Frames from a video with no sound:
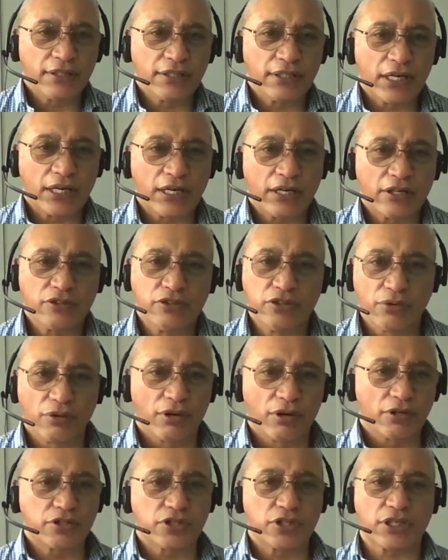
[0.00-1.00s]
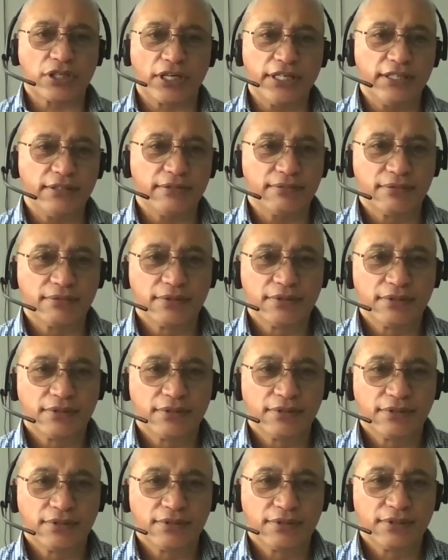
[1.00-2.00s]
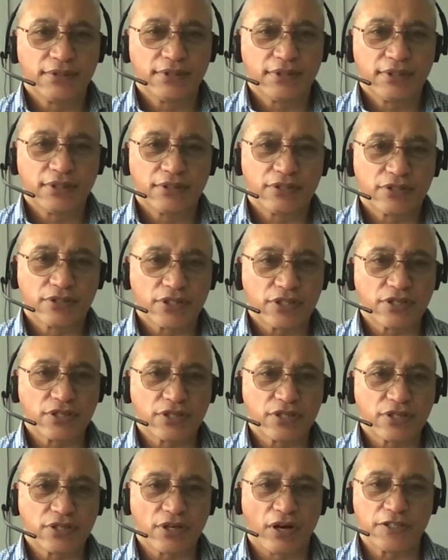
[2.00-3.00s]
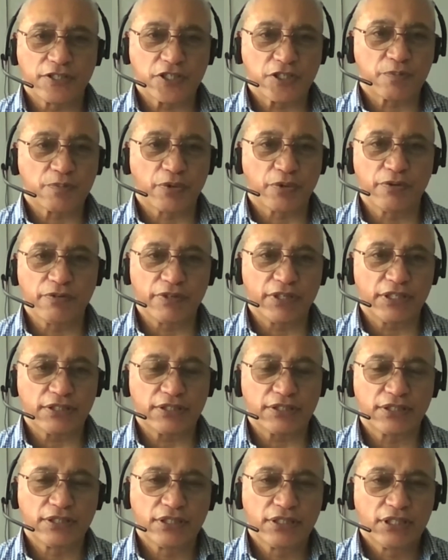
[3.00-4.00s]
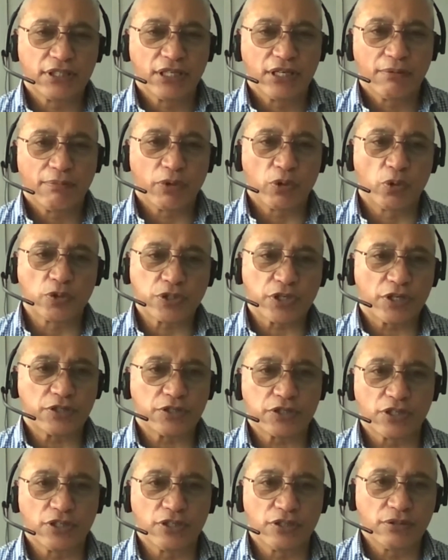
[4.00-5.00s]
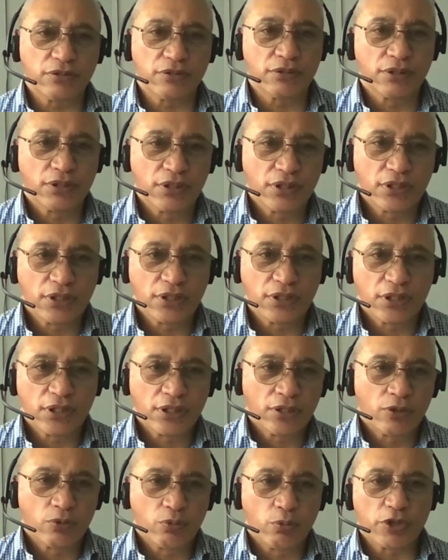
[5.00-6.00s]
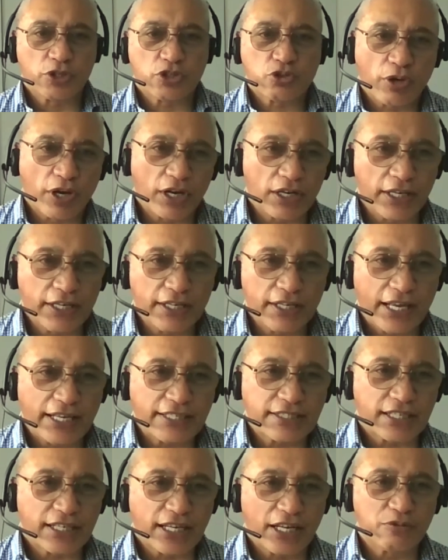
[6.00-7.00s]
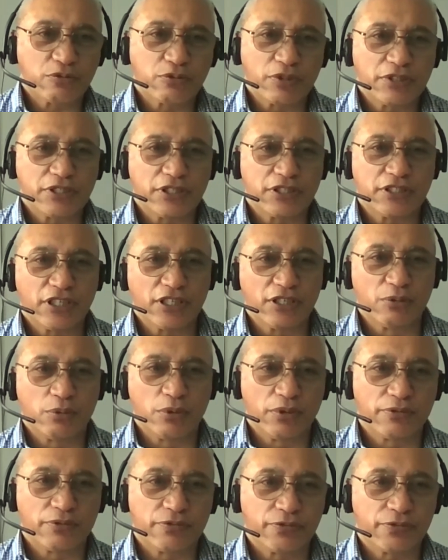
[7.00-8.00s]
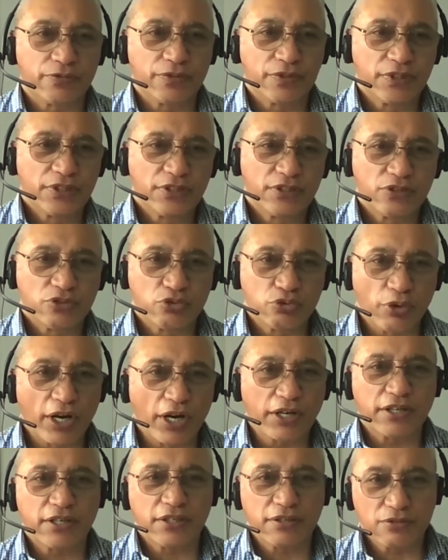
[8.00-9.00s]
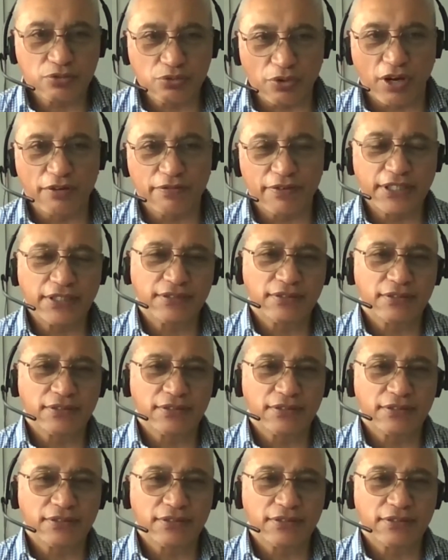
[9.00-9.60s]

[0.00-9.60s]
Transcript: neurologically, because the science has proven it, but also too, we're struggling as a country to deal with drunk driving,